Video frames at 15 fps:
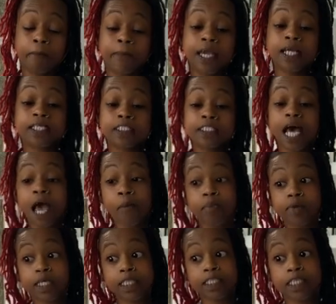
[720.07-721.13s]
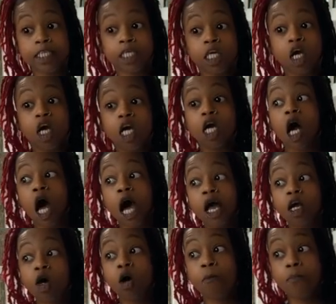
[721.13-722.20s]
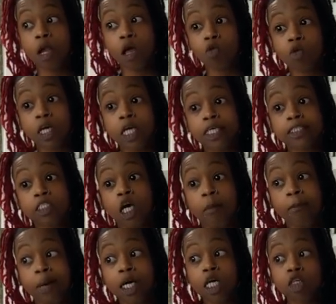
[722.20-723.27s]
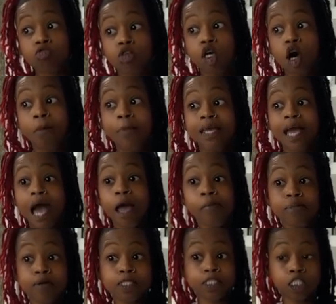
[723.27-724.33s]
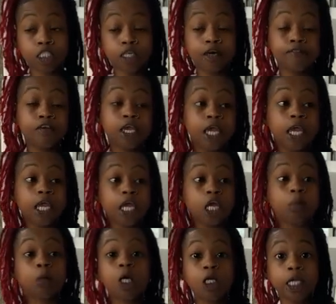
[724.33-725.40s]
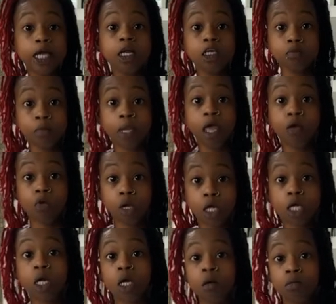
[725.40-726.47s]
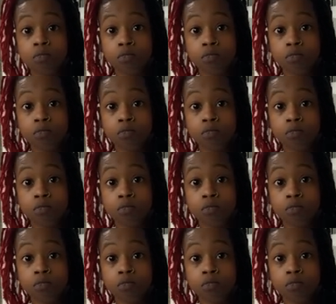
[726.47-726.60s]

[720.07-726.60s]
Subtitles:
make us hyper, and then God gonna play with us because we're gonna be hyper and stuff, and him gonna let us play with him.